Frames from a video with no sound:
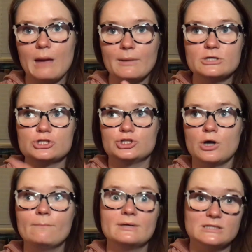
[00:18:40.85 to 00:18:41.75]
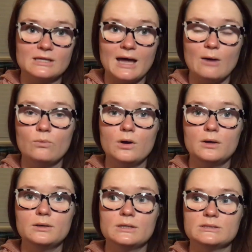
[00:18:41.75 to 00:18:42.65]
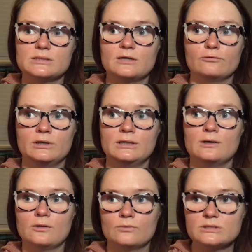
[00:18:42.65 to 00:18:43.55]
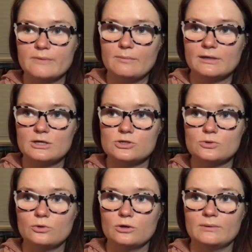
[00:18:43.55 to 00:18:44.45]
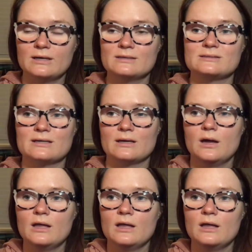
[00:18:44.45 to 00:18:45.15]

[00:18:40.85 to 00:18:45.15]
i may just jump into that one instead of reading the other ones in publication order because like